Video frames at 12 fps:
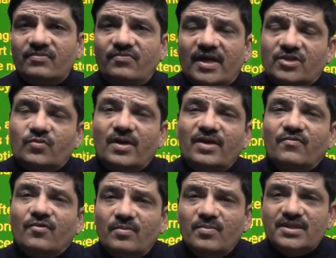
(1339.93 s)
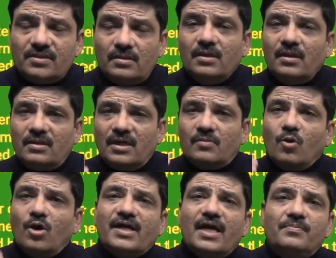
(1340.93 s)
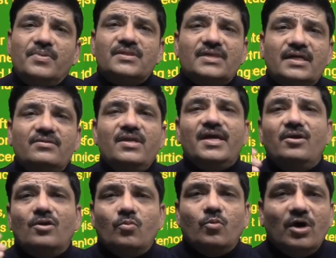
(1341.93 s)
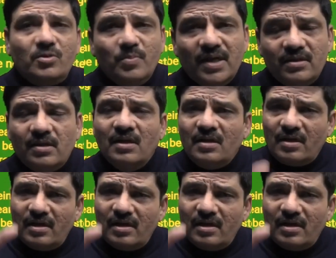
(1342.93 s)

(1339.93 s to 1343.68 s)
some factual information that what happens at the end of what month.